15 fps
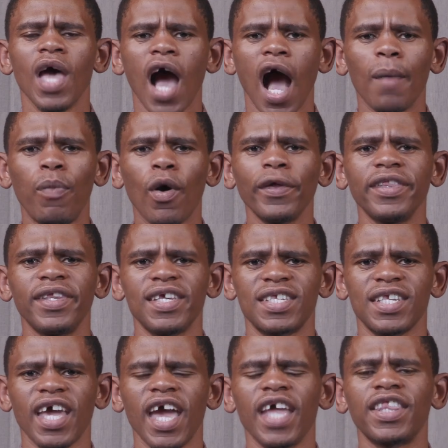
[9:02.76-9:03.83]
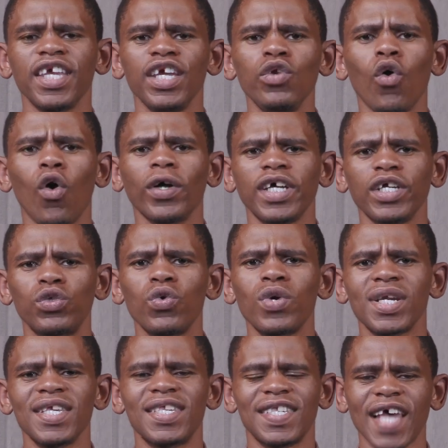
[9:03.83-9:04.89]
upon this earth in order to
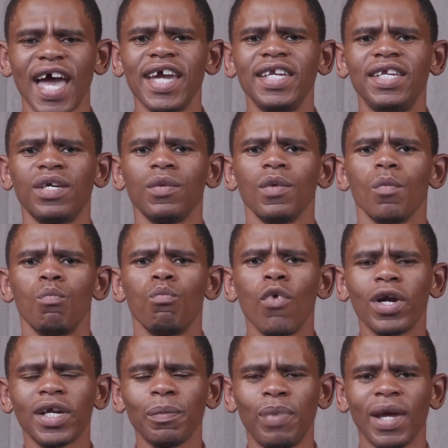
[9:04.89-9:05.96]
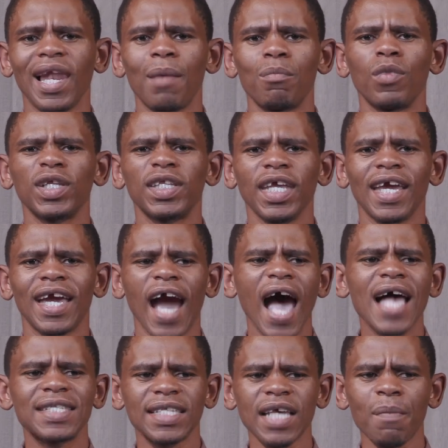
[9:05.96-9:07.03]
reside mo re phelang mo teng,
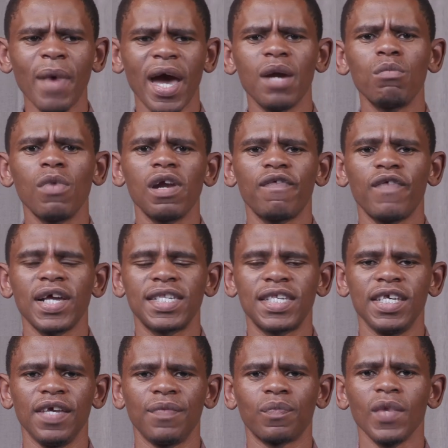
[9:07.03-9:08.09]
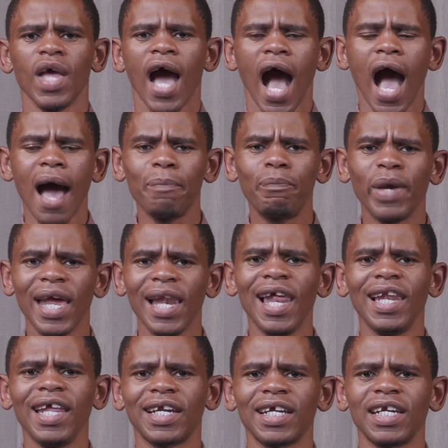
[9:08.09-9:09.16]
a tsamaye mo lefatsheng, a phele
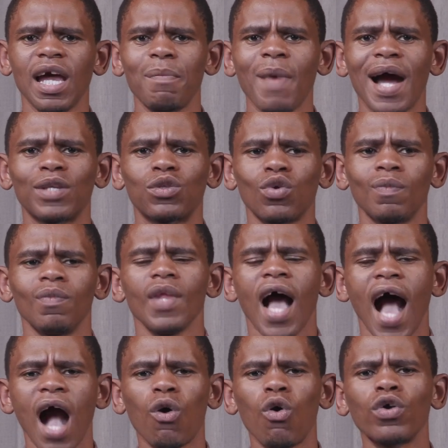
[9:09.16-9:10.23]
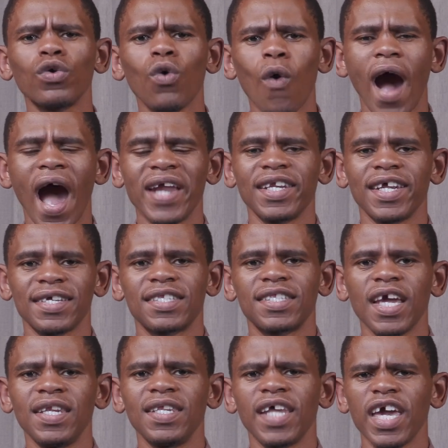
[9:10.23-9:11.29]
le rena batho, a kgone go
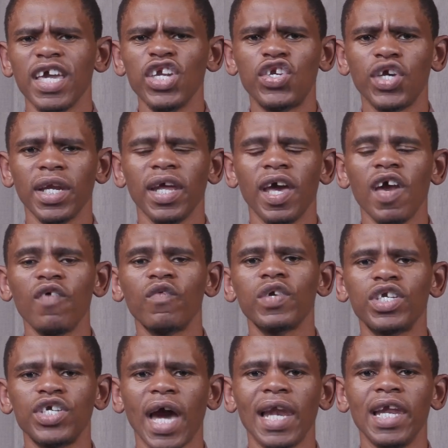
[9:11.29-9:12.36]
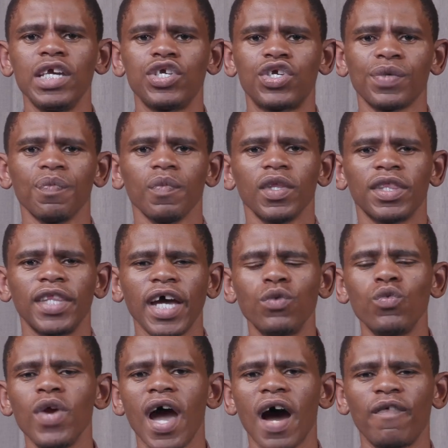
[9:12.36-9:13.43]
understand each and every challenge that
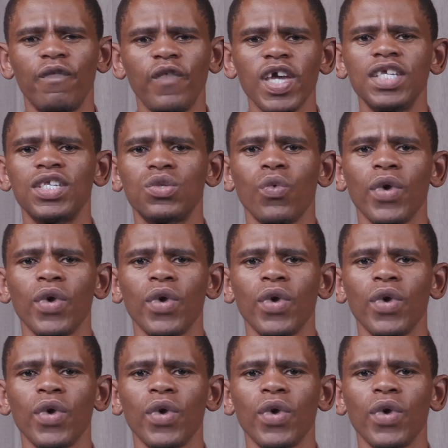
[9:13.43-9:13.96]
we are faced